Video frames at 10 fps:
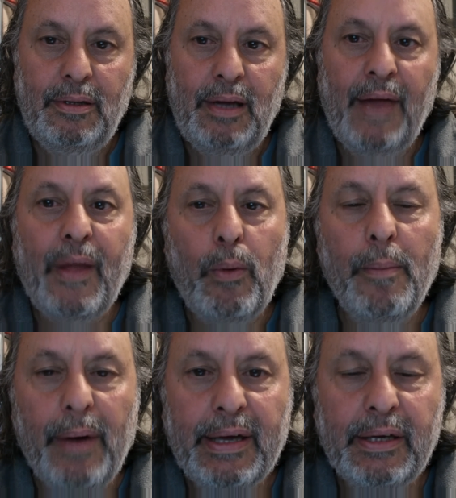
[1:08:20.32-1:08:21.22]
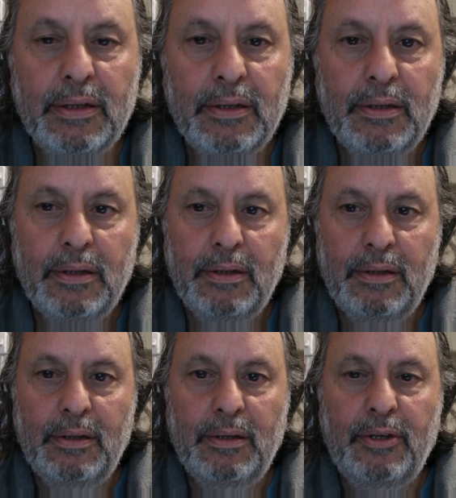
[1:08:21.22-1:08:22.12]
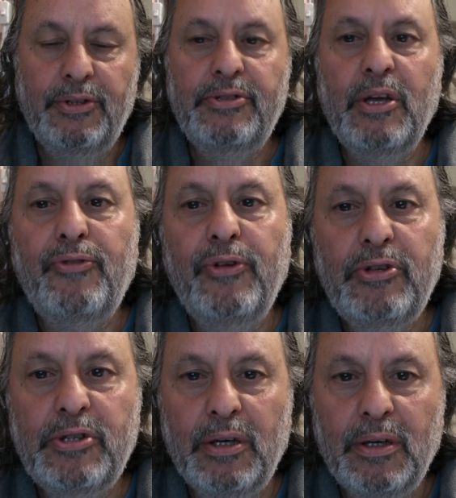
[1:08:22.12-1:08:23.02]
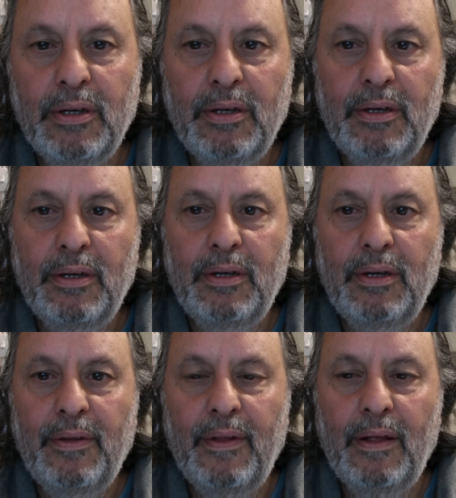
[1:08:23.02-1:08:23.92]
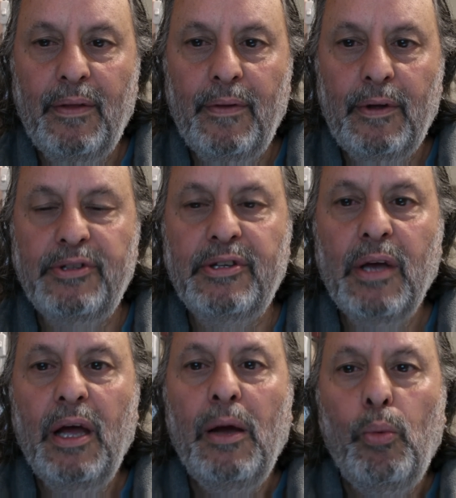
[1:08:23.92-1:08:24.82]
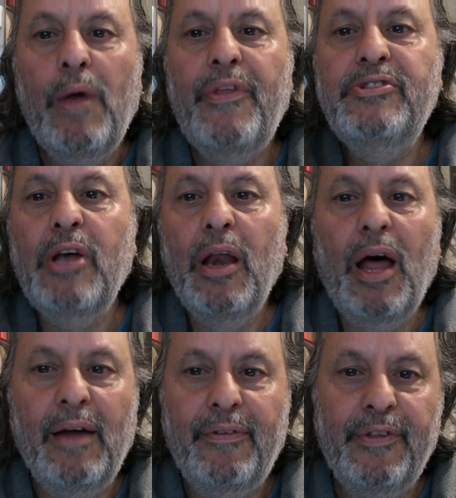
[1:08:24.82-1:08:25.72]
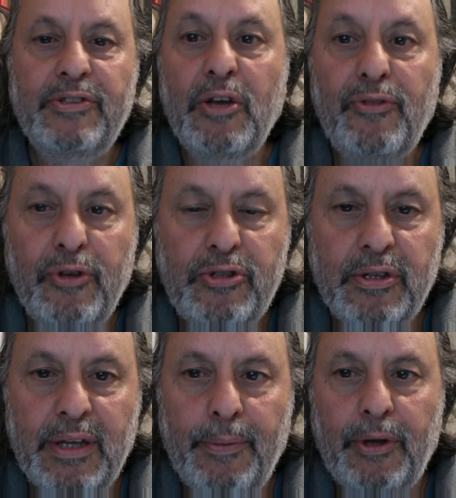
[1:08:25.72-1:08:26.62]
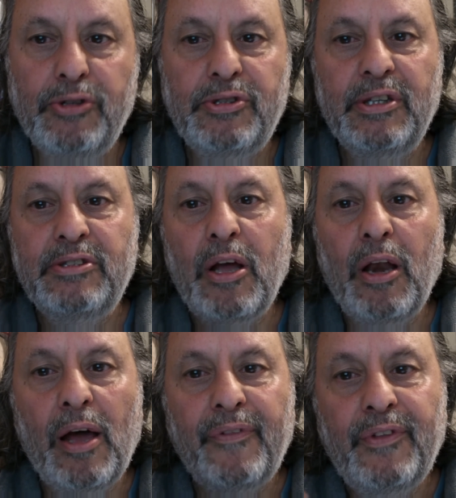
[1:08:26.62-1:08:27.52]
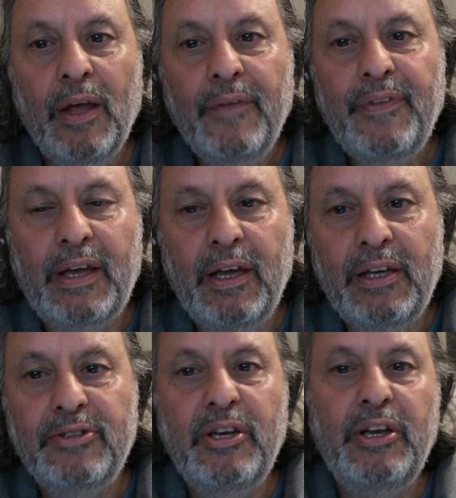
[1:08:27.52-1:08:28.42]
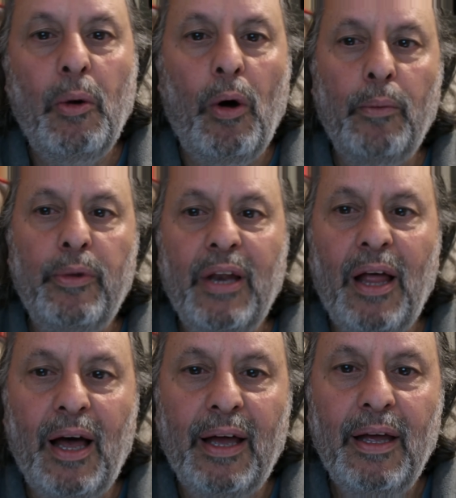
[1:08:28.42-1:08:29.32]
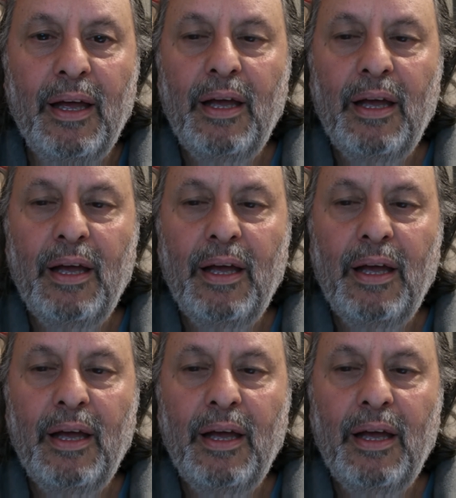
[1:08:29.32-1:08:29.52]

And they won't make it, because there's no future. Because where there's no life, there's no future there, because there's no life that can continue on with a lie.